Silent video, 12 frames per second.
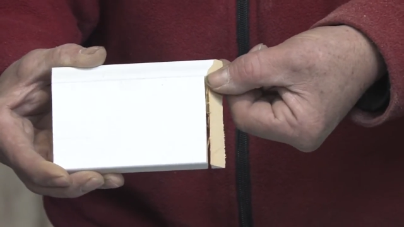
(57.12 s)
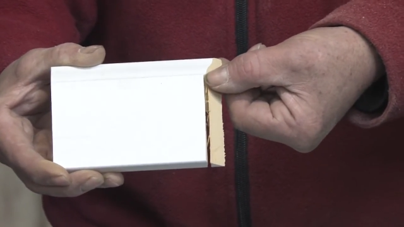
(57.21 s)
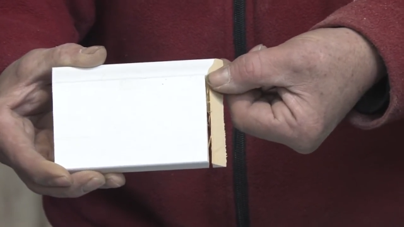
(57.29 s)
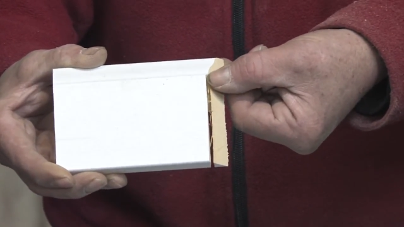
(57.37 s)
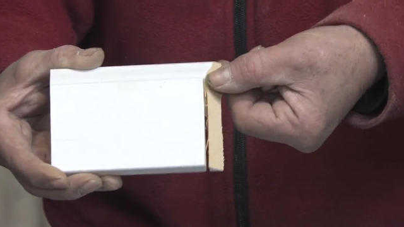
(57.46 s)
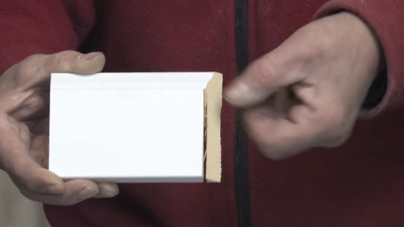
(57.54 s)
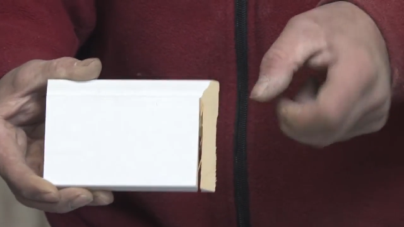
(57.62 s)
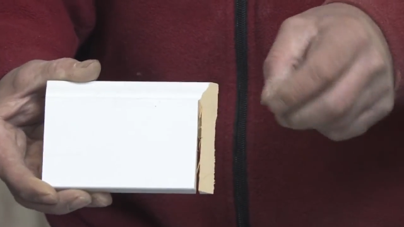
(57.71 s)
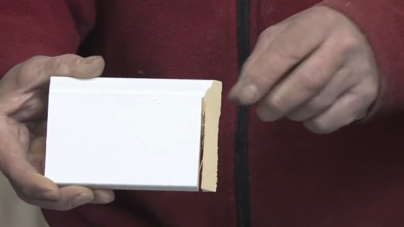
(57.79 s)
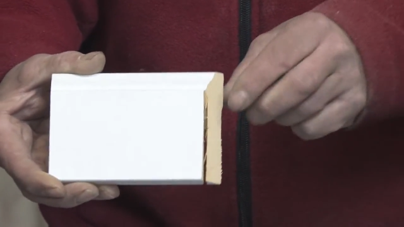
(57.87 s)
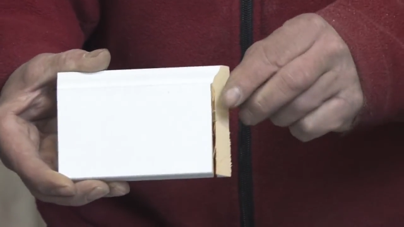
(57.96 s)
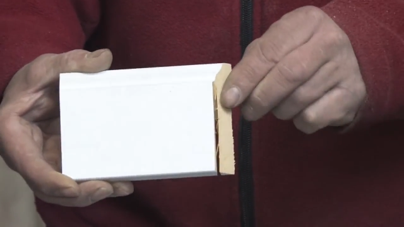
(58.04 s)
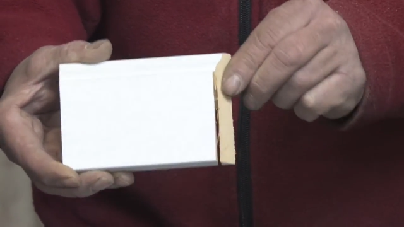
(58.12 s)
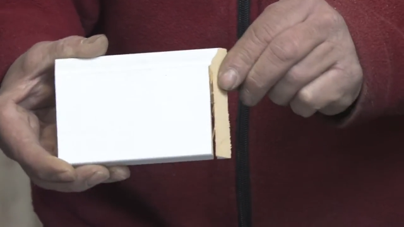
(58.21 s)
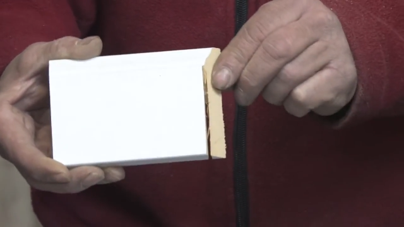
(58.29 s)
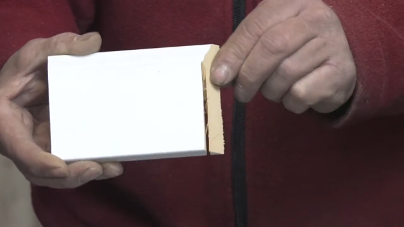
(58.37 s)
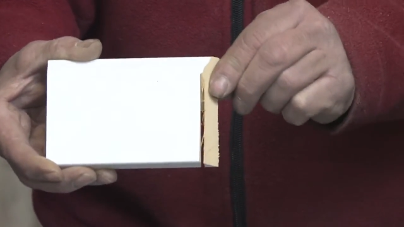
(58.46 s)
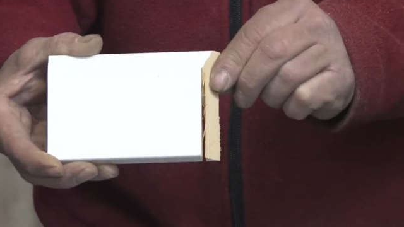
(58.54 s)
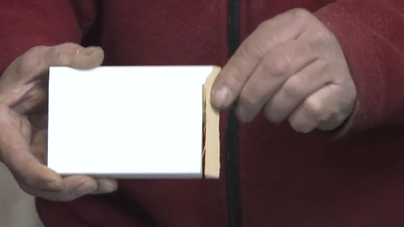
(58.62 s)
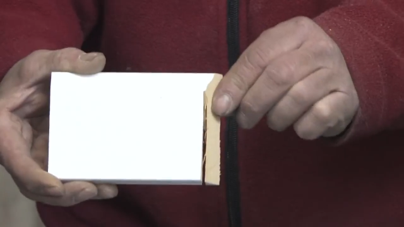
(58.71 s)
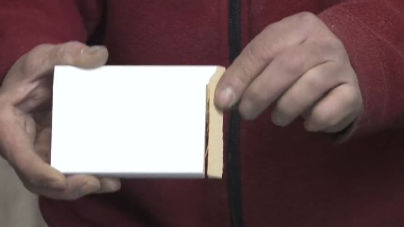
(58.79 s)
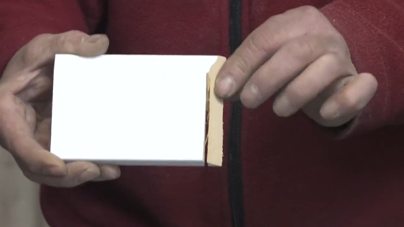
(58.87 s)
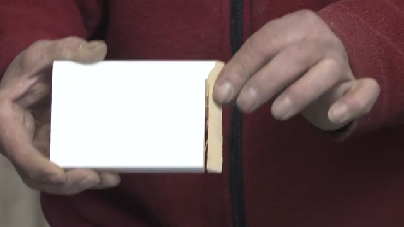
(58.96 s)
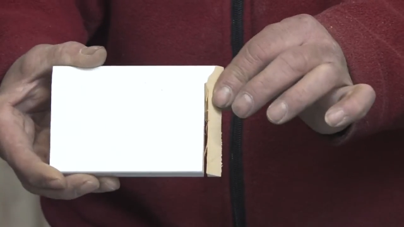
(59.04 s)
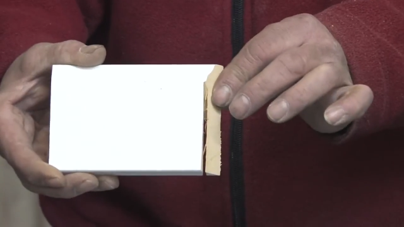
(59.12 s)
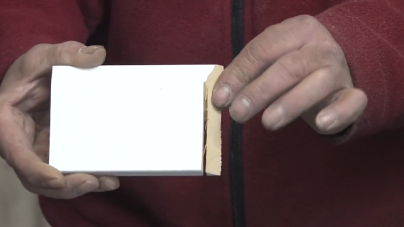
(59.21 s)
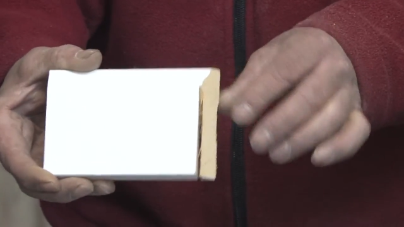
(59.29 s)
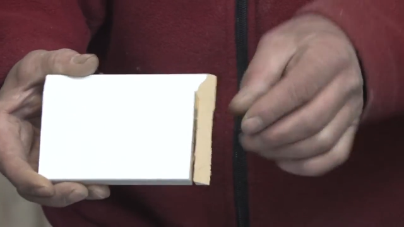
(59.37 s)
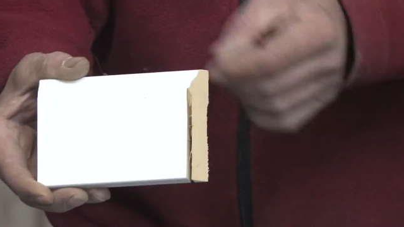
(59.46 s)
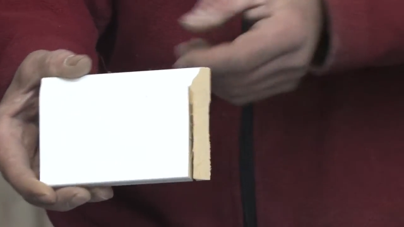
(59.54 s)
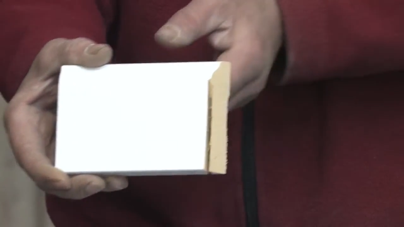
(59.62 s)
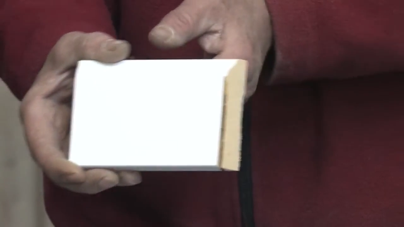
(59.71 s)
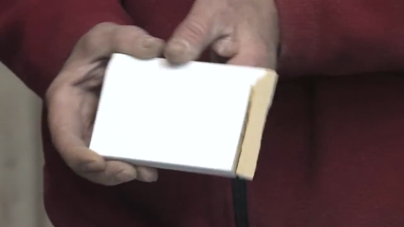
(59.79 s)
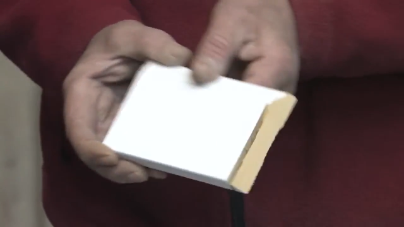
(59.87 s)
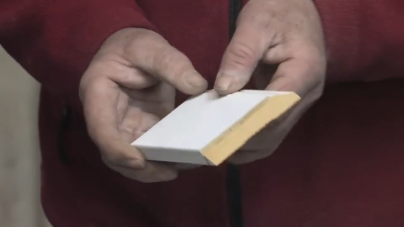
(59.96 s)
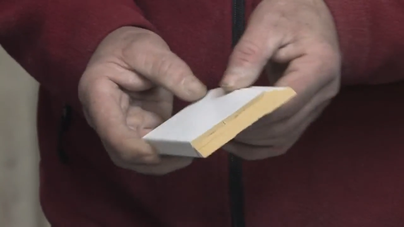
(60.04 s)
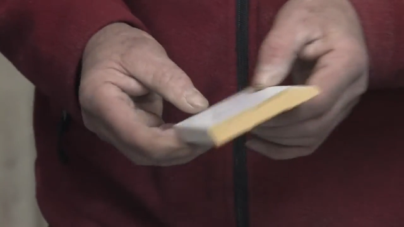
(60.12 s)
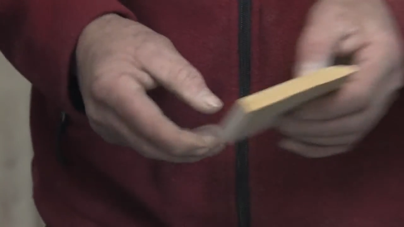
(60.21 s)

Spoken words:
Nobody's mouth can be seen.